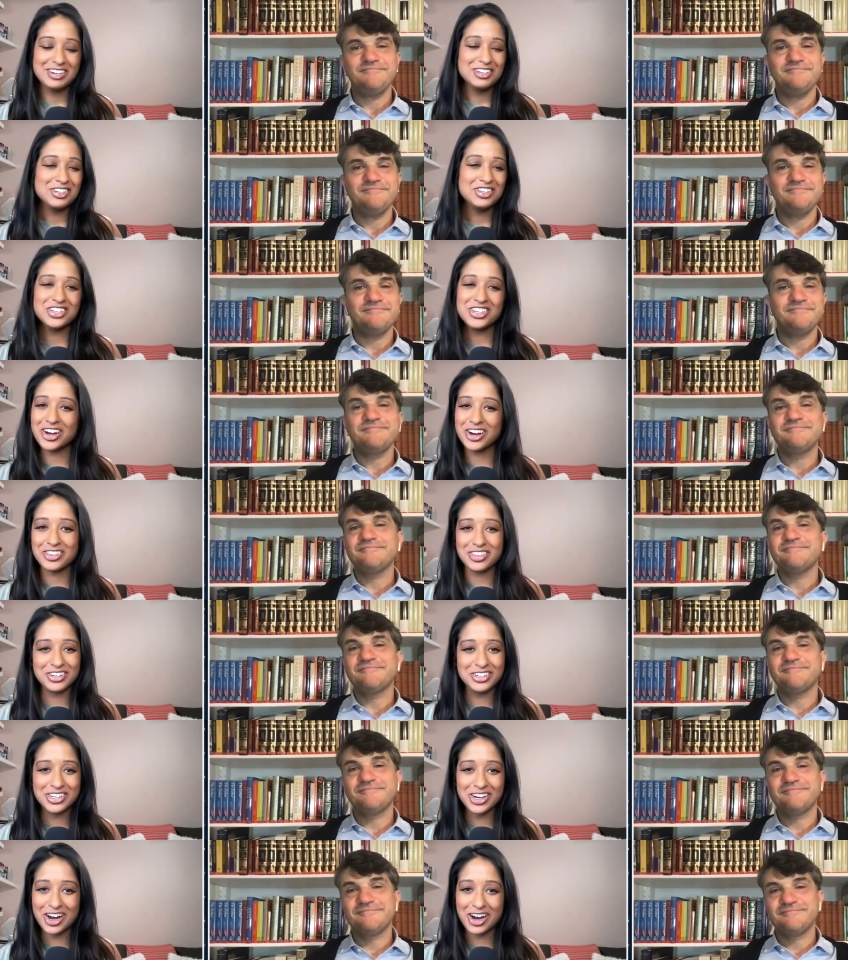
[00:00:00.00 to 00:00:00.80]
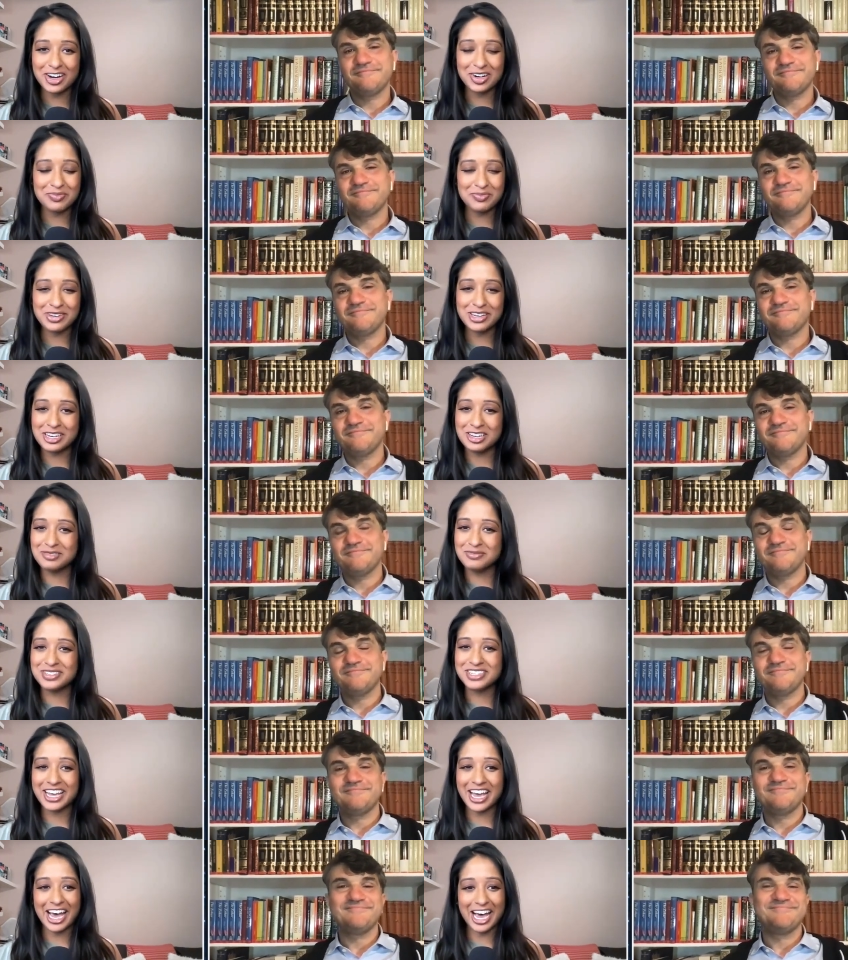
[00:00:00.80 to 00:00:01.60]
Speaker 1: share the dog
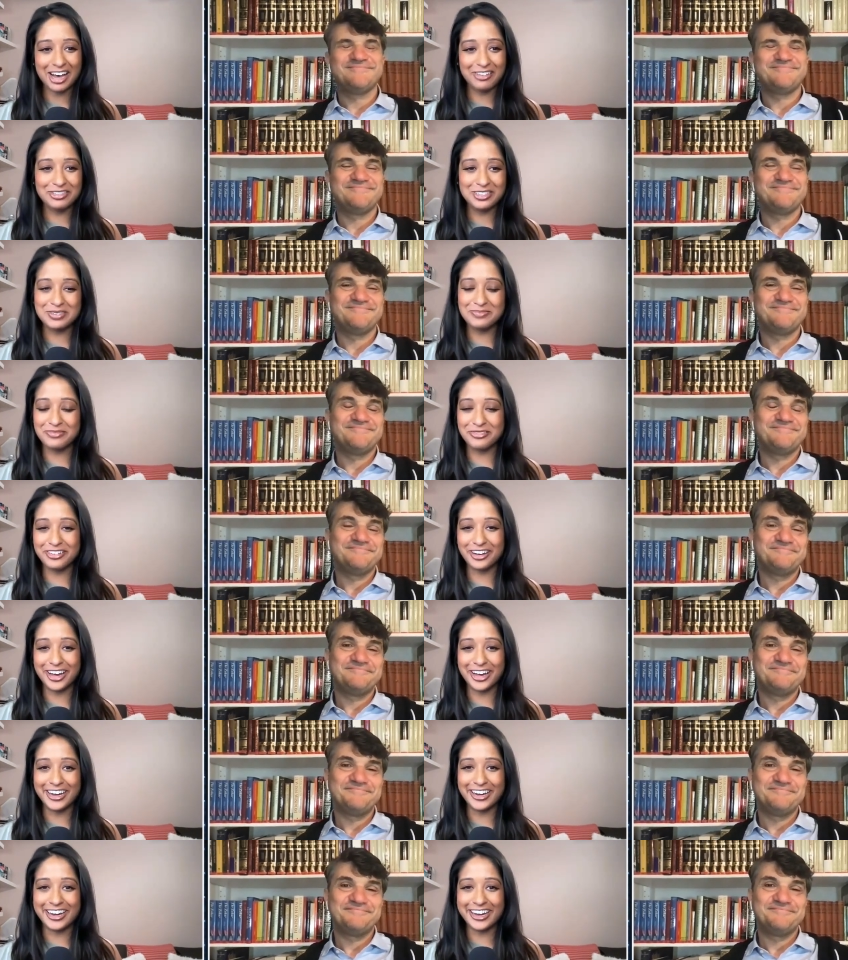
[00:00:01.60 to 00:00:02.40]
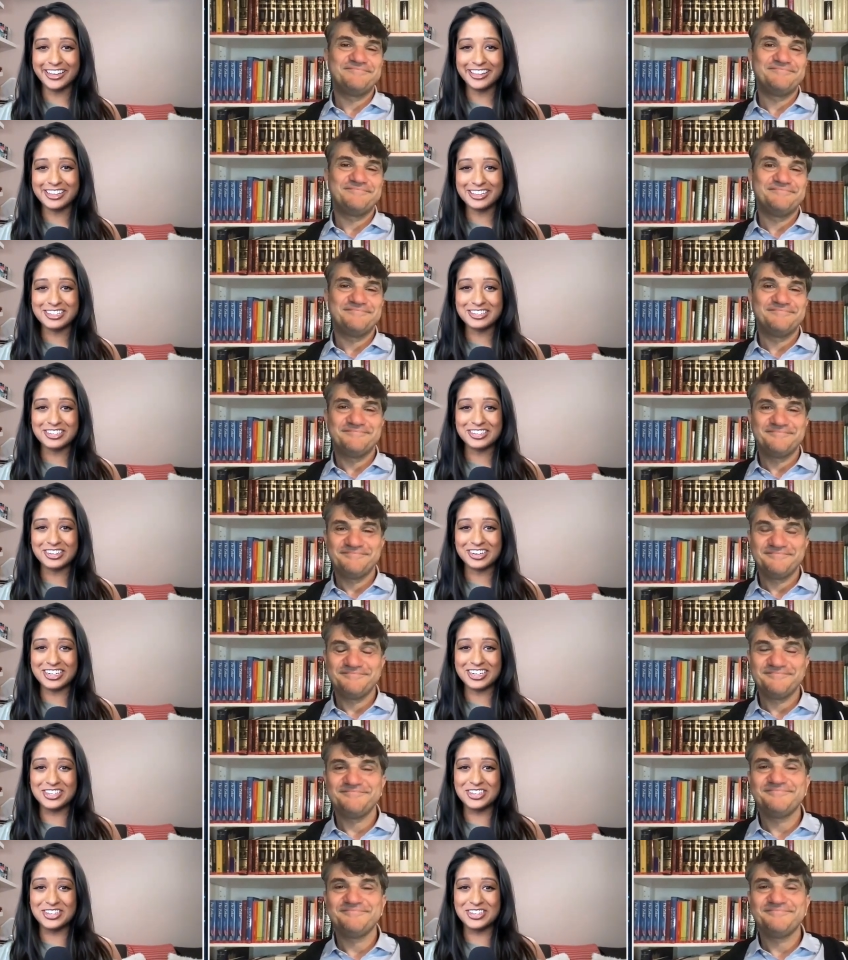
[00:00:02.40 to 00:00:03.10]
memes have some fun i think that's a great